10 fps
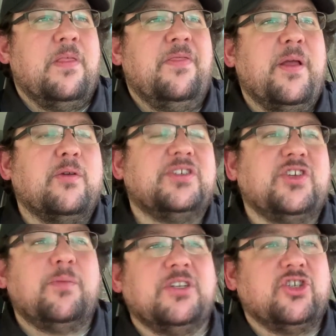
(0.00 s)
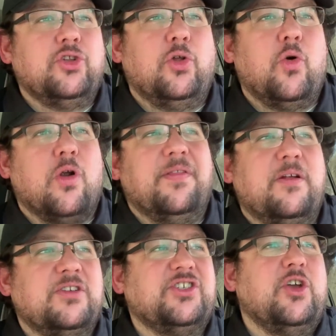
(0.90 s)
there is so much lore,
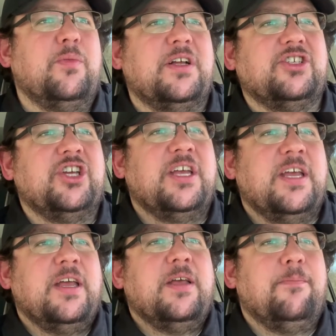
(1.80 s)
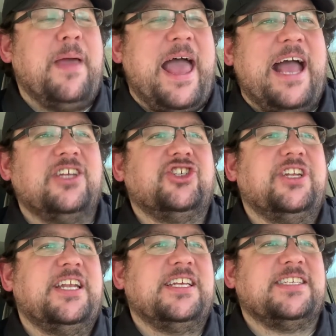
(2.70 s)
there is so much
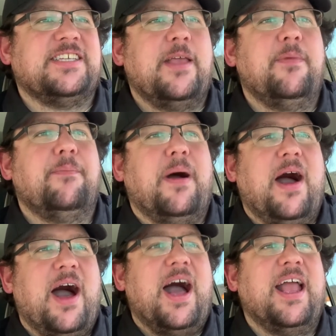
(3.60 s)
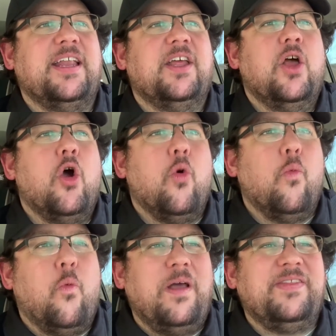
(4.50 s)
passion and excitement
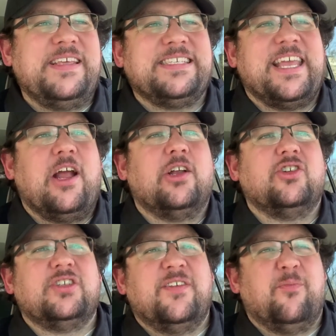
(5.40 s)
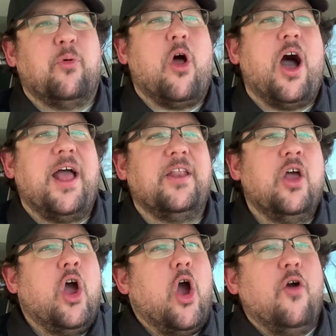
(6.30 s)
behind what these characters have brought
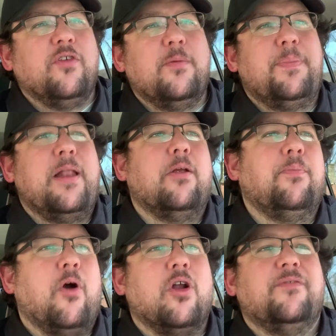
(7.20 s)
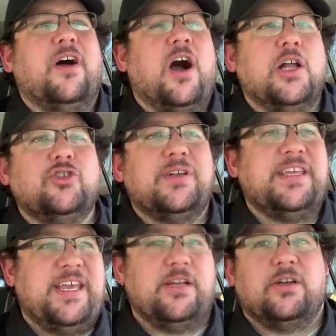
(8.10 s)
over the better part of 100
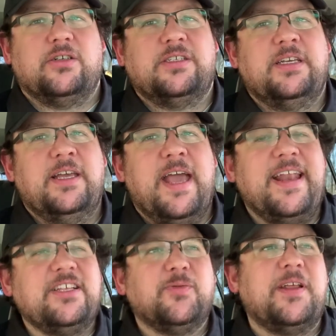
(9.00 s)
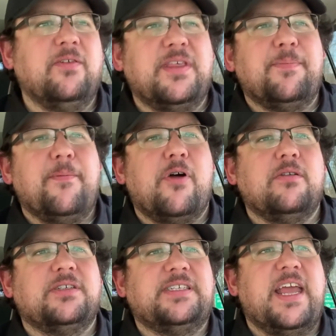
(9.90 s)
years. And that's what I don't think people
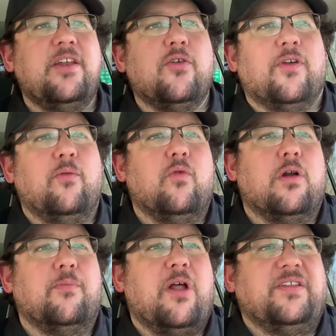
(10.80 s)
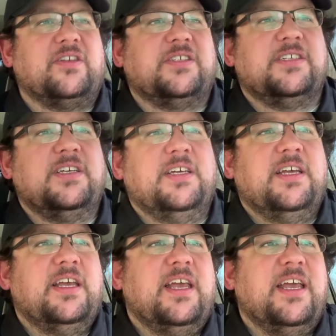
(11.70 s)
understand over at Warner Brothers.
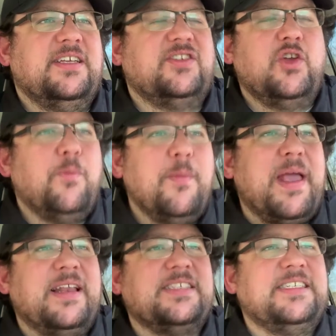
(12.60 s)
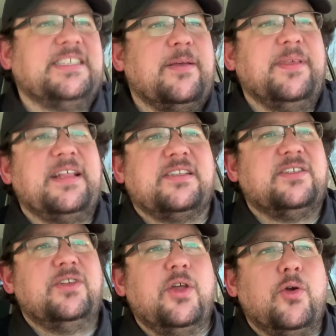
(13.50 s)
Is Superman isn't something that's
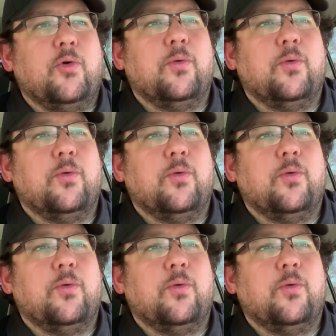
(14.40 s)
new.